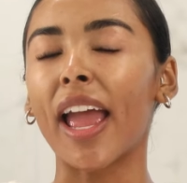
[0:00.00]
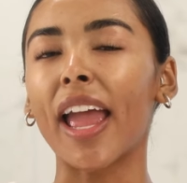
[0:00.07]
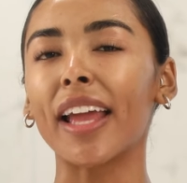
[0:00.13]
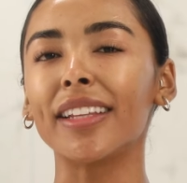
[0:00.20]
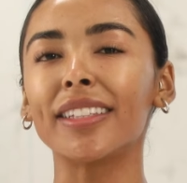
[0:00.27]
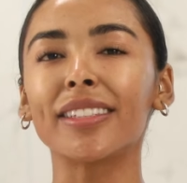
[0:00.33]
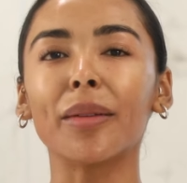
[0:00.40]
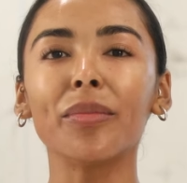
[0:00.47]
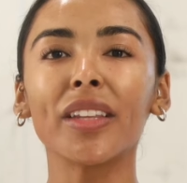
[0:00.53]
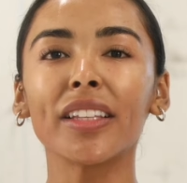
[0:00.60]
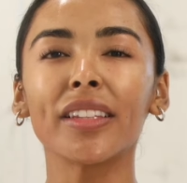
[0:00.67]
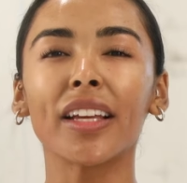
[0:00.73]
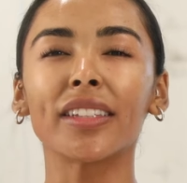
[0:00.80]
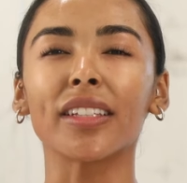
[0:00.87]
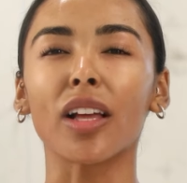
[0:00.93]
and something
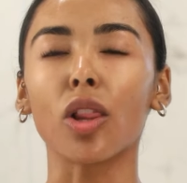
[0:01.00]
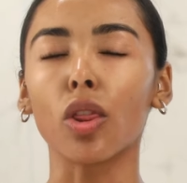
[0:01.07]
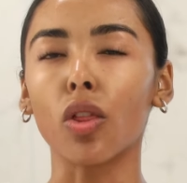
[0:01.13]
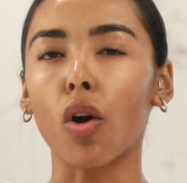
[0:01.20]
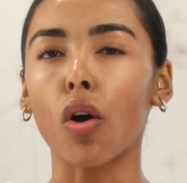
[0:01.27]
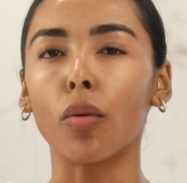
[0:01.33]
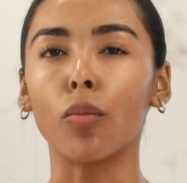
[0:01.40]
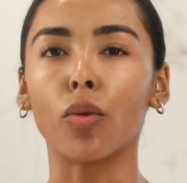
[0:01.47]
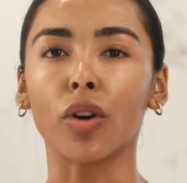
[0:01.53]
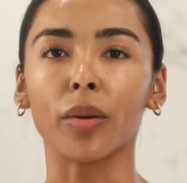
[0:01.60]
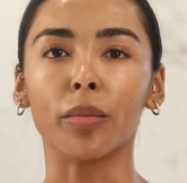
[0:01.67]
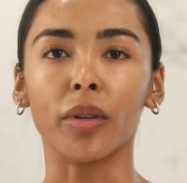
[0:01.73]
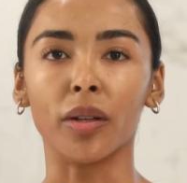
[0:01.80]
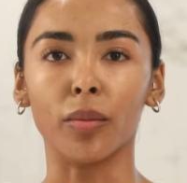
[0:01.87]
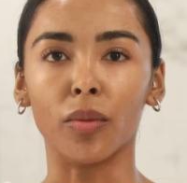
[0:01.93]
that's a lot more
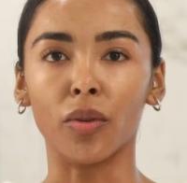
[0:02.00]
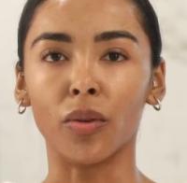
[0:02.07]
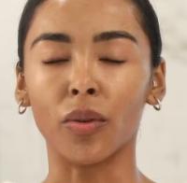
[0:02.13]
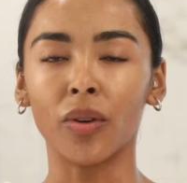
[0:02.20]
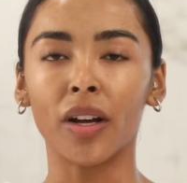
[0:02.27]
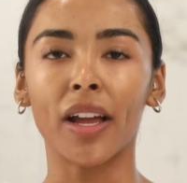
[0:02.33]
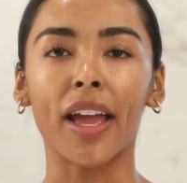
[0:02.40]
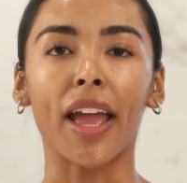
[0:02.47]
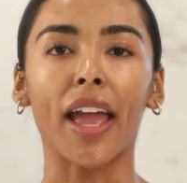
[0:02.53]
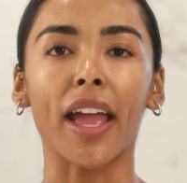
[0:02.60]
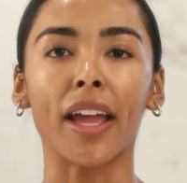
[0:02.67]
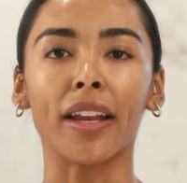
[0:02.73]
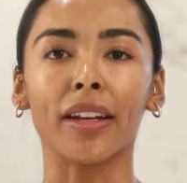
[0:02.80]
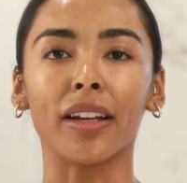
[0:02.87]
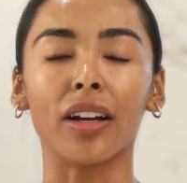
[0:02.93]
minimal
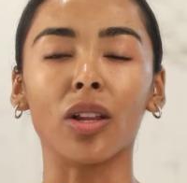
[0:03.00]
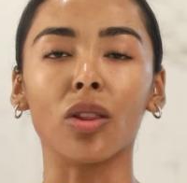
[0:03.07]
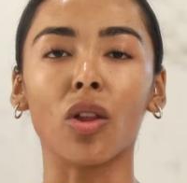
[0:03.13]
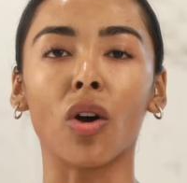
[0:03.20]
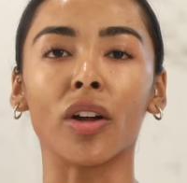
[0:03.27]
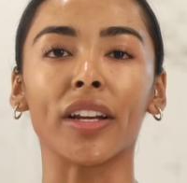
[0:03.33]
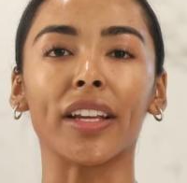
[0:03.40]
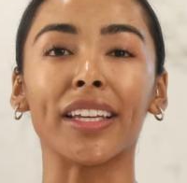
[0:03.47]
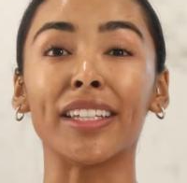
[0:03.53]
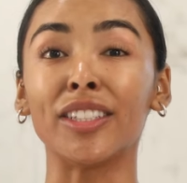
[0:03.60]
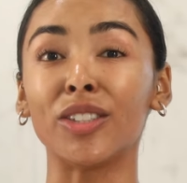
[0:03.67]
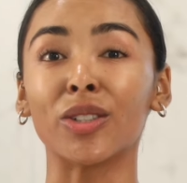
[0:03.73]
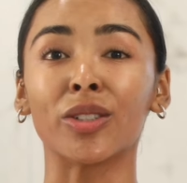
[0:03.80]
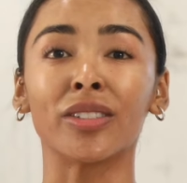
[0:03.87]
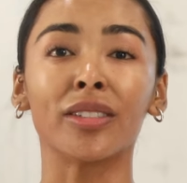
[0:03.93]
and a lot
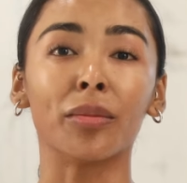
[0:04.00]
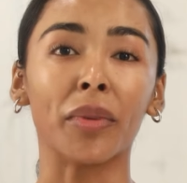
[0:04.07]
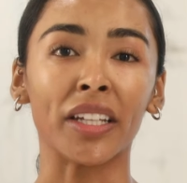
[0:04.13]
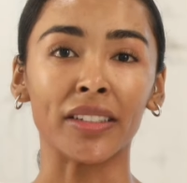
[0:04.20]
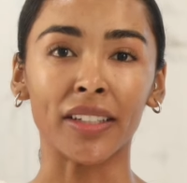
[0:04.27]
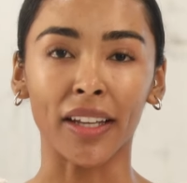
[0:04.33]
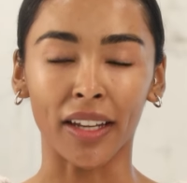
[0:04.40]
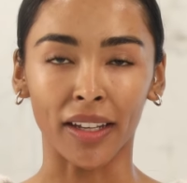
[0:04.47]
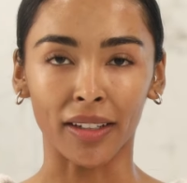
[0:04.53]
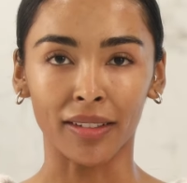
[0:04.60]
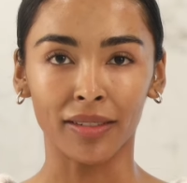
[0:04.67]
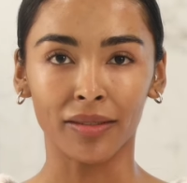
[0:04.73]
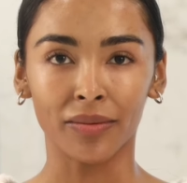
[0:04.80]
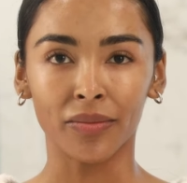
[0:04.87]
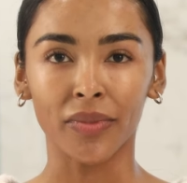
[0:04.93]
easier to maintain.
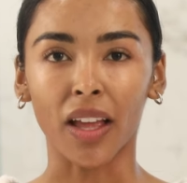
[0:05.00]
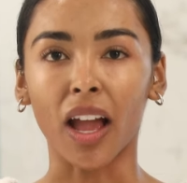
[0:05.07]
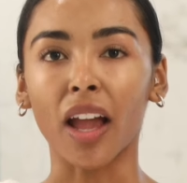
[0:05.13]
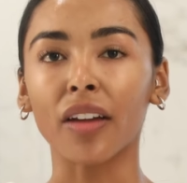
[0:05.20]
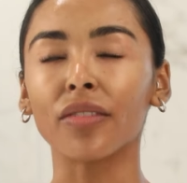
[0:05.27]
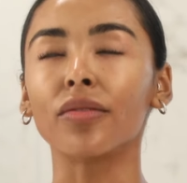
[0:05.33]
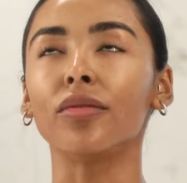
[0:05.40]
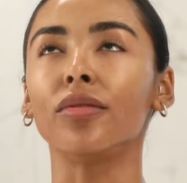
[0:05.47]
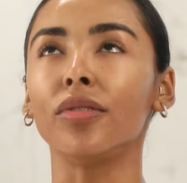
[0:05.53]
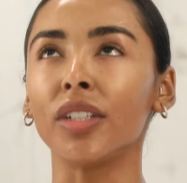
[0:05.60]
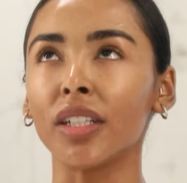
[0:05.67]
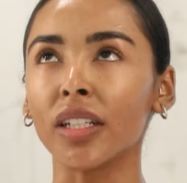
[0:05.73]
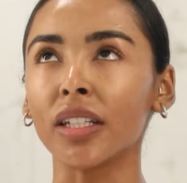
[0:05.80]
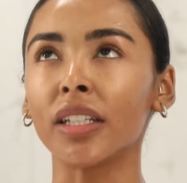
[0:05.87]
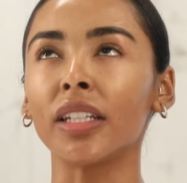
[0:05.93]
I've
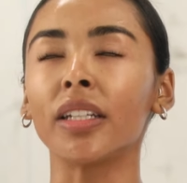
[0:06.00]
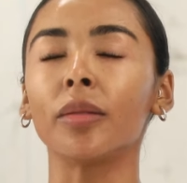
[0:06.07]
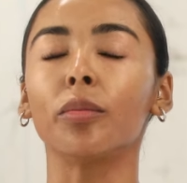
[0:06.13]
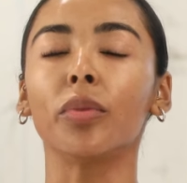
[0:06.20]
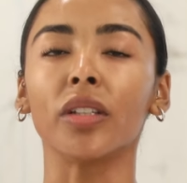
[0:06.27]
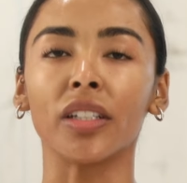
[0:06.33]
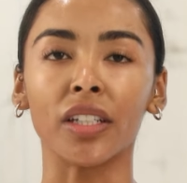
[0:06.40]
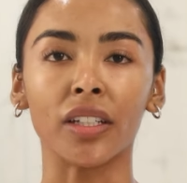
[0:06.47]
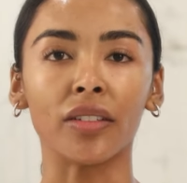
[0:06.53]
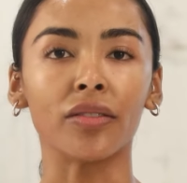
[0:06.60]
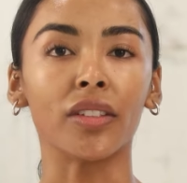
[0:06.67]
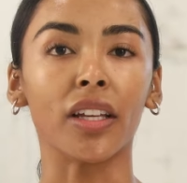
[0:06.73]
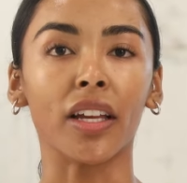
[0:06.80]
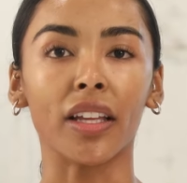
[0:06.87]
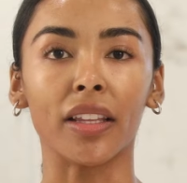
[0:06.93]
really
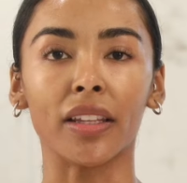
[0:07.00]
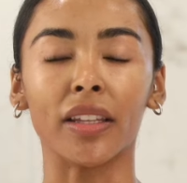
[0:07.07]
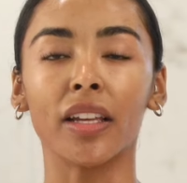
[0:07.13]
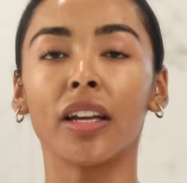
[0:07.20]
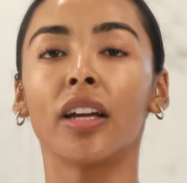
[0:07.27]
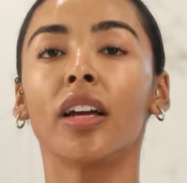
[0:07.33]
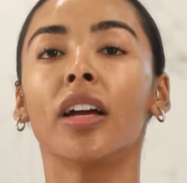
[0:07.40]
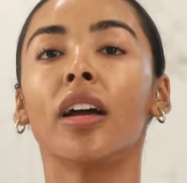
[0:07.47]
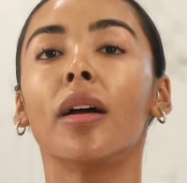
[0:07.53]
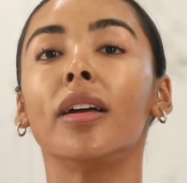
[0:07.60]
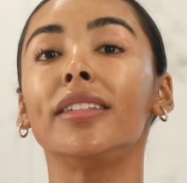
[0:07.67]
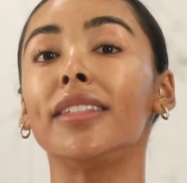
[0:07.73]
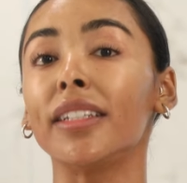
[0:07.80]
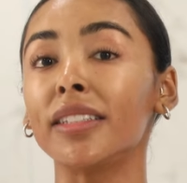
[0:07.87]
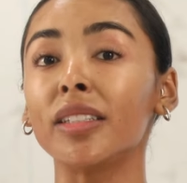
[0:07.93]
believed in
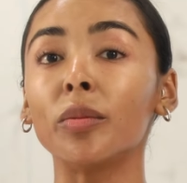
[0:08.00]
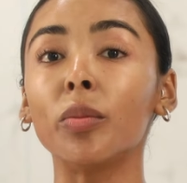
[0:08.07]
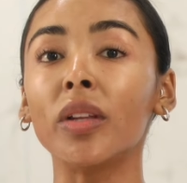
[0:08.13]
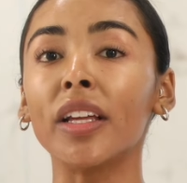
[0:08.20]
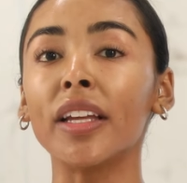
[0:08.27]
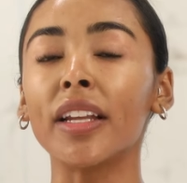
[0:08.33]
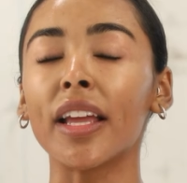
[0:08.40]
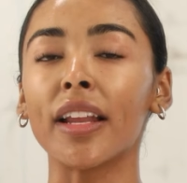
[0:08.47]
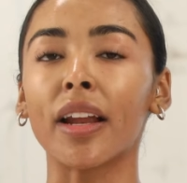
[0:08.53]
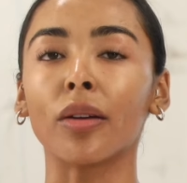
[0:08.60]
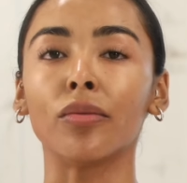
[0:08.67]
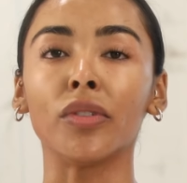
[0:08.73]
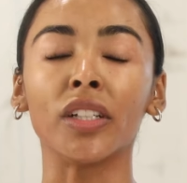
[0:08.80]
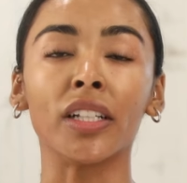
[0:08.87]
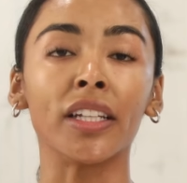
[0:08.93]
discipline, and I
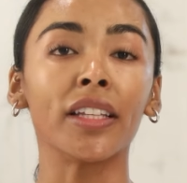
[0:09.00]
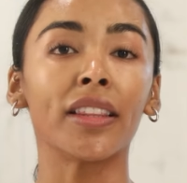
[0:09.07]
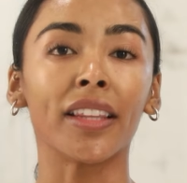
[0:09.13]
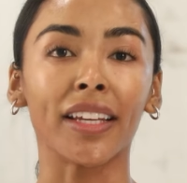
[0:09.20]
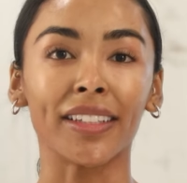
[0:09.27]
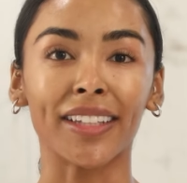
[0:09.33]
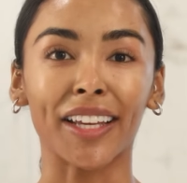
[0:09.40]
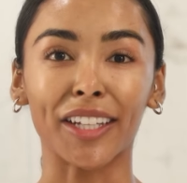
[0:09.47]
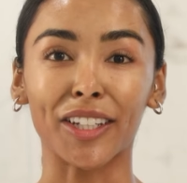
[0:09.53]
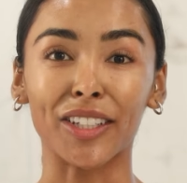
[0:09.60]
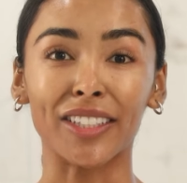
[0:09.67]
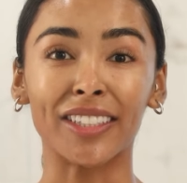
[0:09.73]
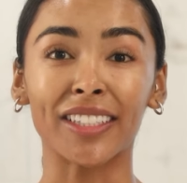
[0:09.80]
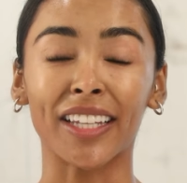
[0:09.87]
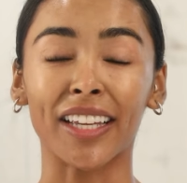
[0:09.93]
really think that
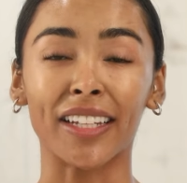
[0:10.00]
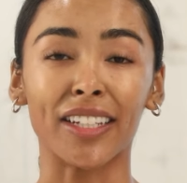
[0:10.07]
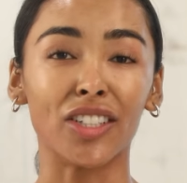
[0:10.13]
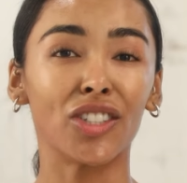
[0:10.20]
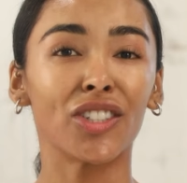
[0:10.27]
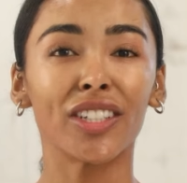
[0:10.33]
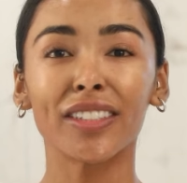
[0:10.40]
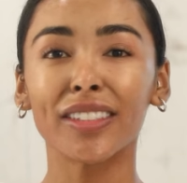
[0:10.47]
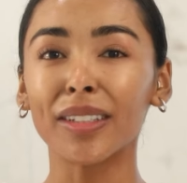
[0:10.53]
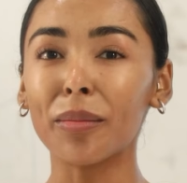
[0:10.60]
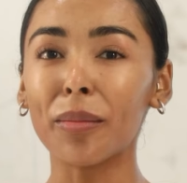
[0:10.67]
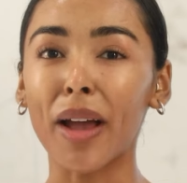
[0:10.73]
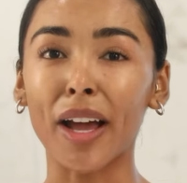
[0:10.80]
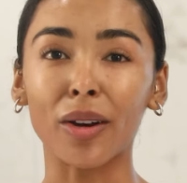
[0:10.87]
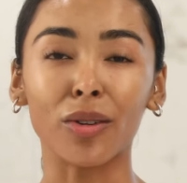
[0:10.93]
good skin is just a
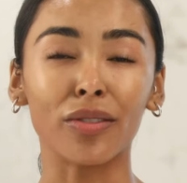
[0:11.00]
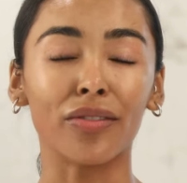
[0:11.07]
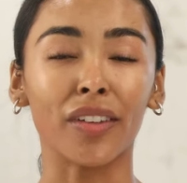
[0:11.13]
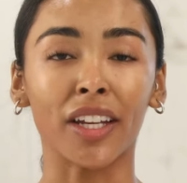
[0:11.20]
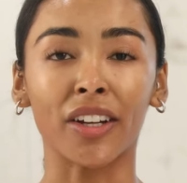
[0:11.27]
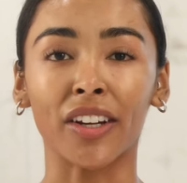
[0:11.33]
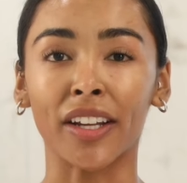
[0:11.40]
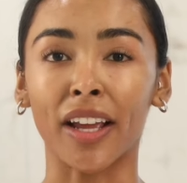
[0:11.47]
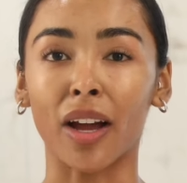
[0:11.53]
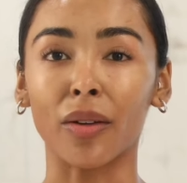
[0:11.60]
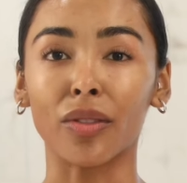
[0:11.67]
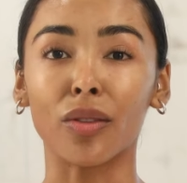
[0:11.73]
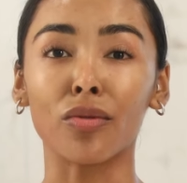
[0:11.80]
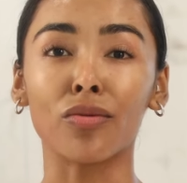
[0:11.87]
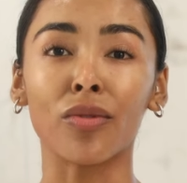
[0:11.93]
matter of figuring
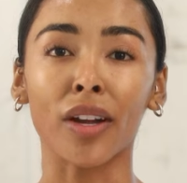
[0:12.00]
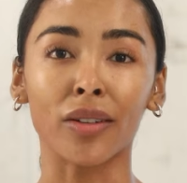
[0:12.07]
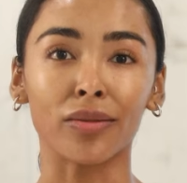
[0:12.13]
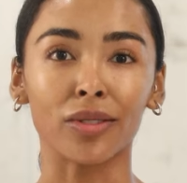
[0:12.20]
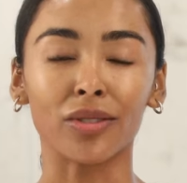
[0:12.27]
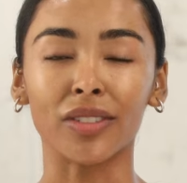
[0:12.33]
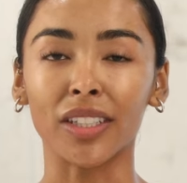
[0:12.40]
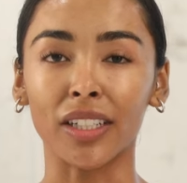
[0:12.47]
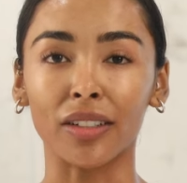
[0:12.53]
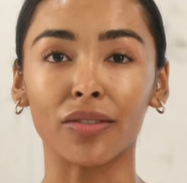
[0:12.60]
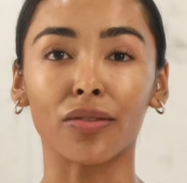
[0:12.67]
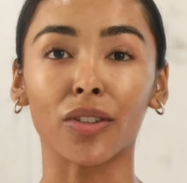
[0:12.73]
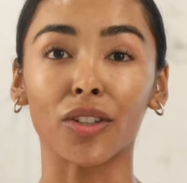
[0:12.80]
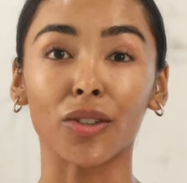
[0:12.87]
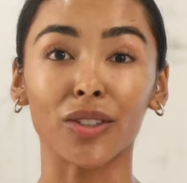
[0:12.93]
out the right routine
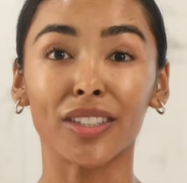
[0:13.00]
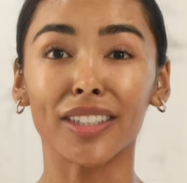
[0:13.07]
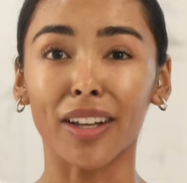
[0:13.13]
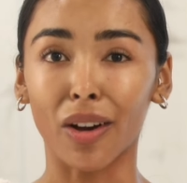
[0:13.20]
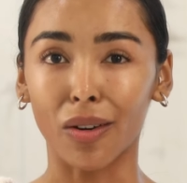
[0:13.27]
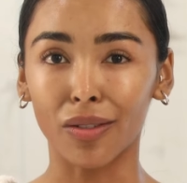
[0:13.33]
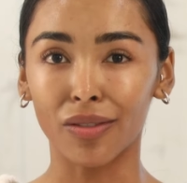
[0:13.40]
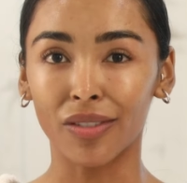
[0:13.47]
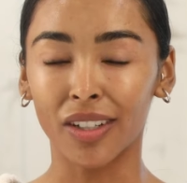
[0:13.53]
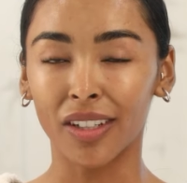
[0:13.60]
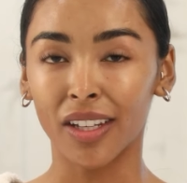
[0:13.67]
for yourself.